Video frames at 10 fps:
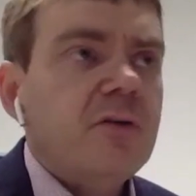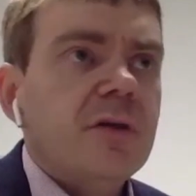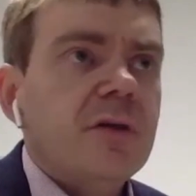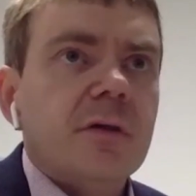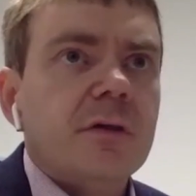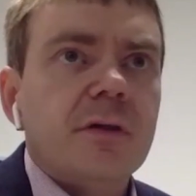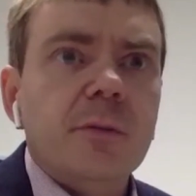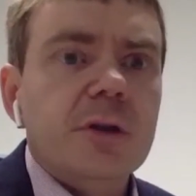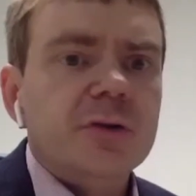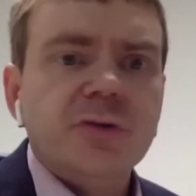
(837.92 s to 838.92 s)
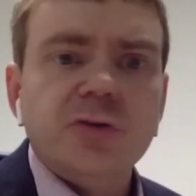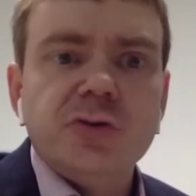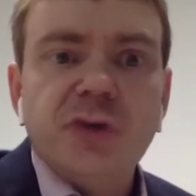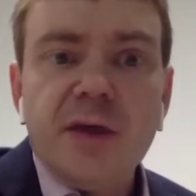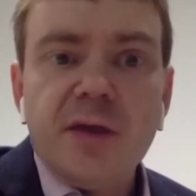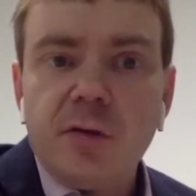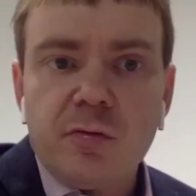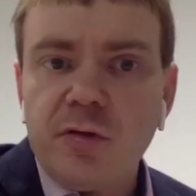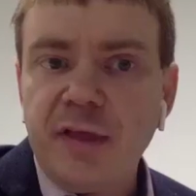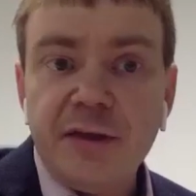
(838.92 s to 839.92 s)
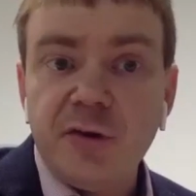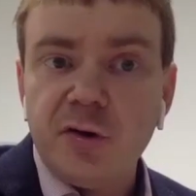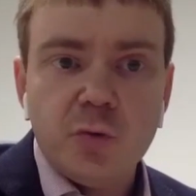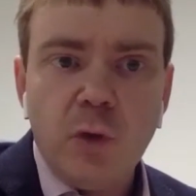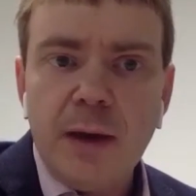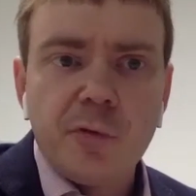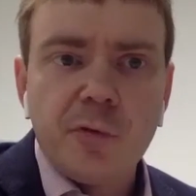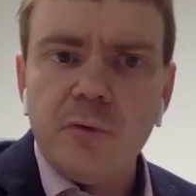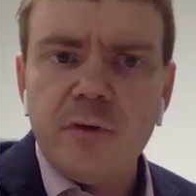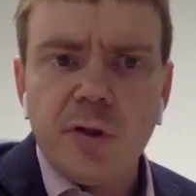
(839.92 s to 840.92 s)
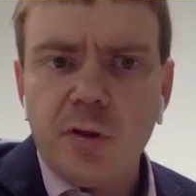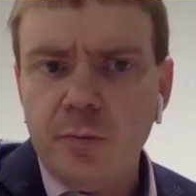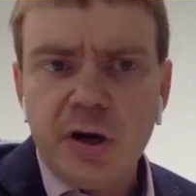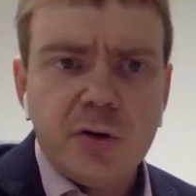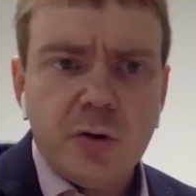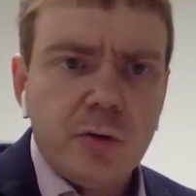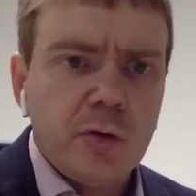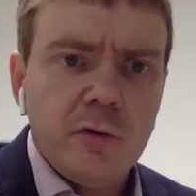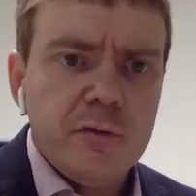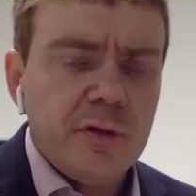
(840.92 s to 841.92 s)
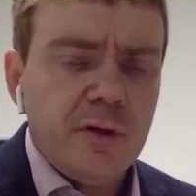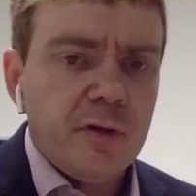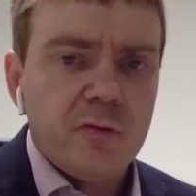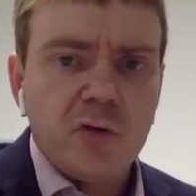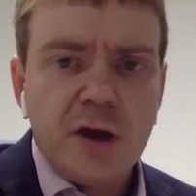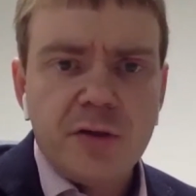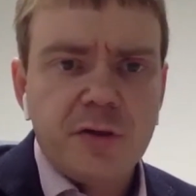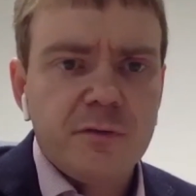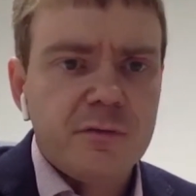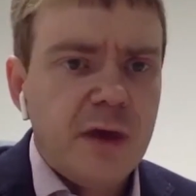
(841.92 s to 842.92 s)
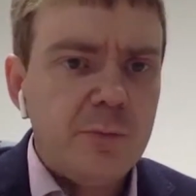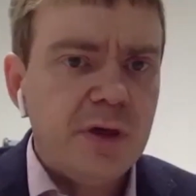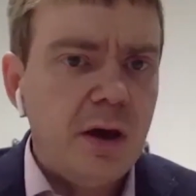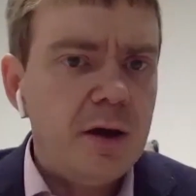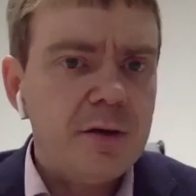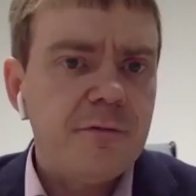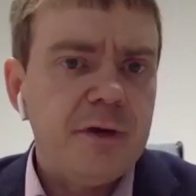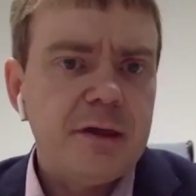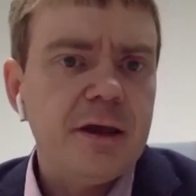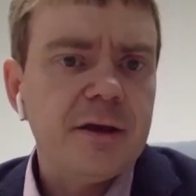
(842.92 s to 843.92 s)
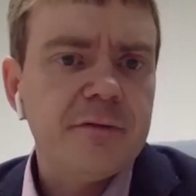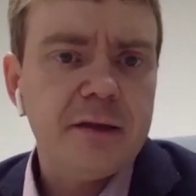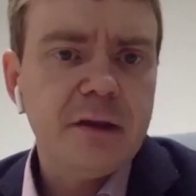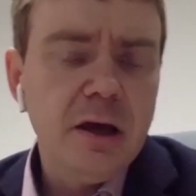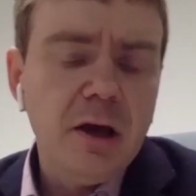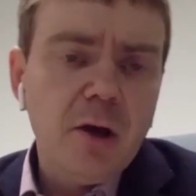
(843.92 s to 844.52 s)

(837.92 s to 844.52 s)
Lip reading: Very similar to today's standard web services, microservices, REST APIs, things like that.